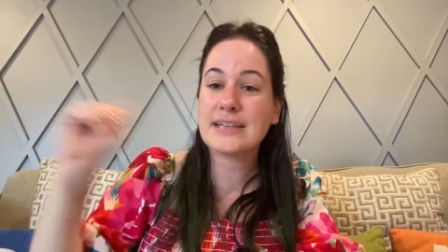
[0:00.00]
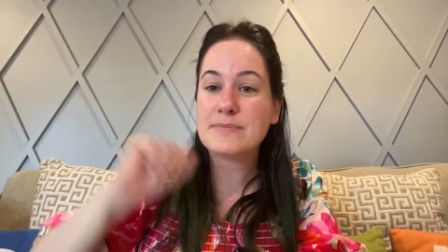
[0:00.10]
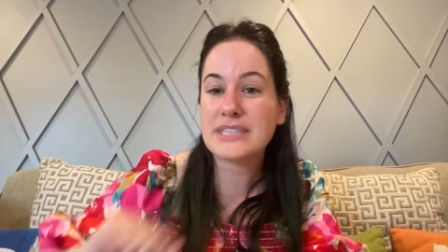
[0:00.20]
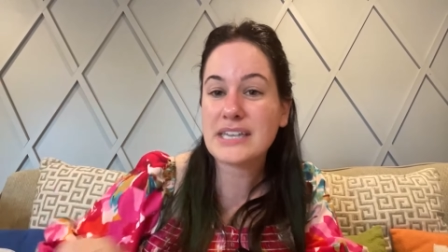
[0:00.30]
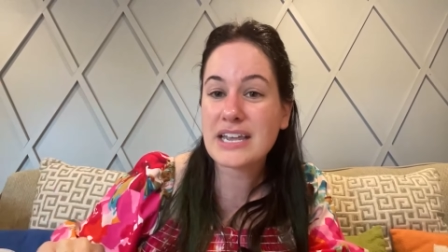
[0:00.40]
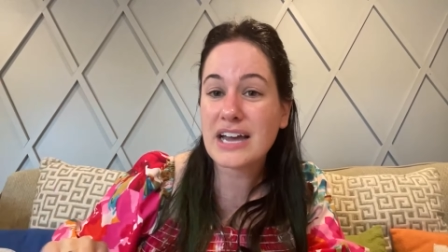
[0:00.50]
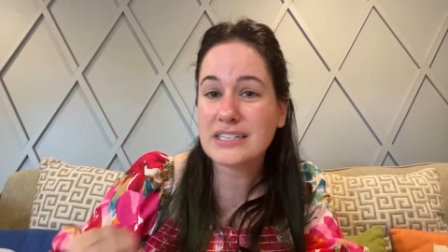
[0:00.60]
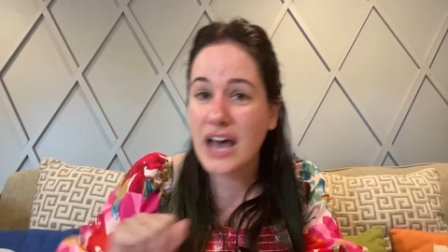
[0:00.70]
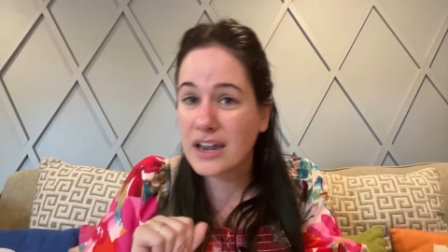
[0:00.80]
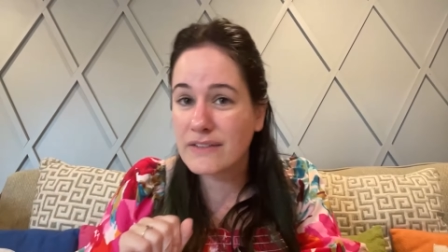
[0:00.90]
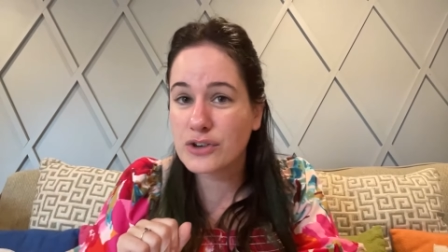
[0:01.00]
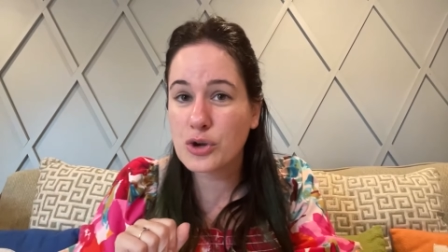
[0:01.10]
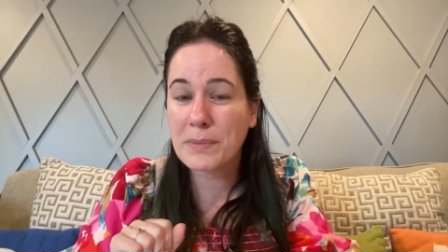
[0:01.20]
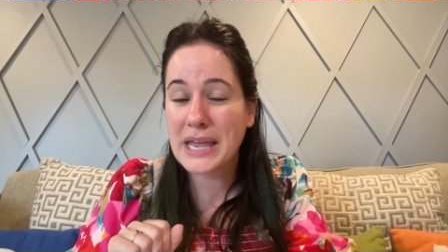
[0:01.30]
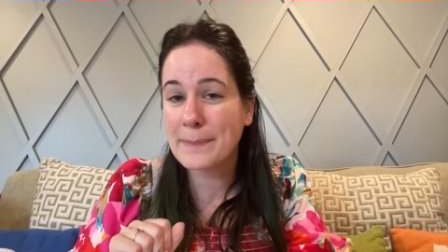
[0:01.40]
am seeing a ton of
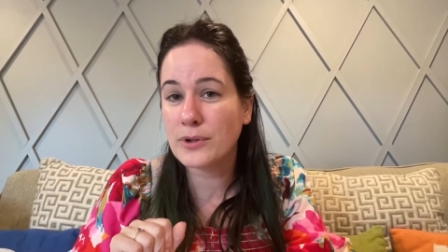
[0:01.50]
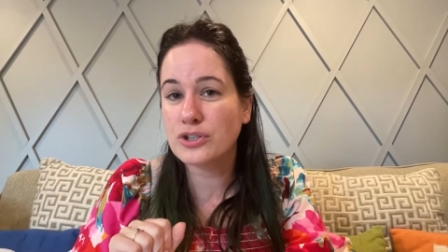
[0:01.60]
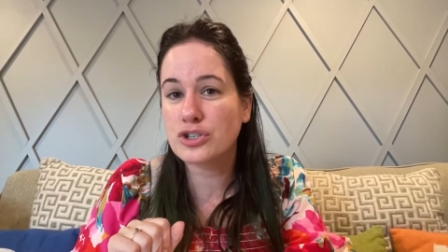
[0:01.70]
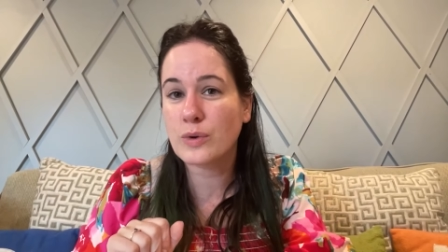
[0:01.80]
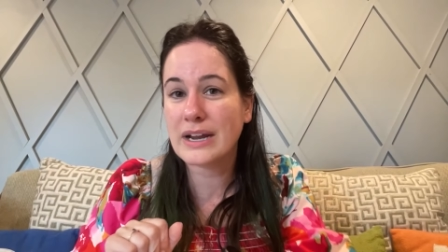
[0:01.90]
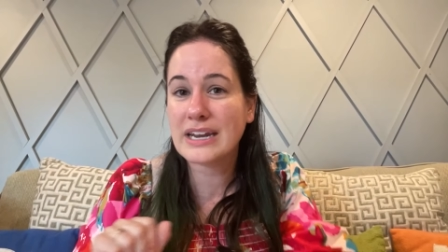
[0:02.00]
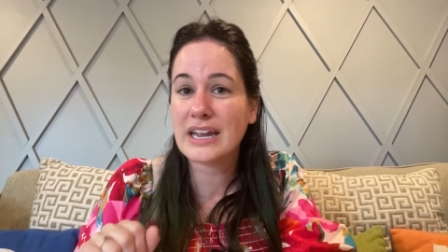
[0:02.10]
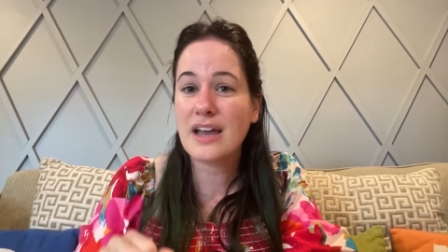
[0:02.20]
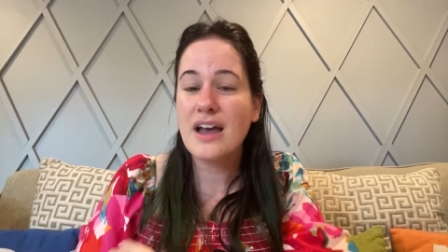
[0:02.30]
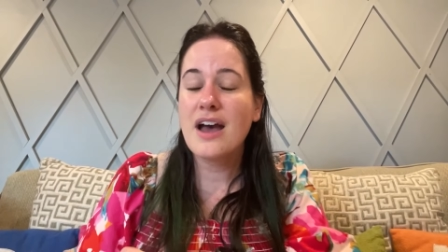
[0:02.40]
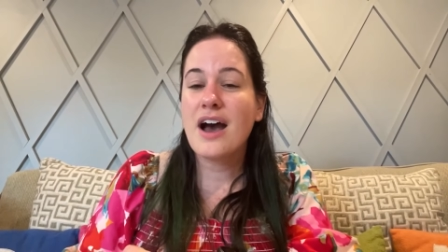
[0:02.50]
new people joining,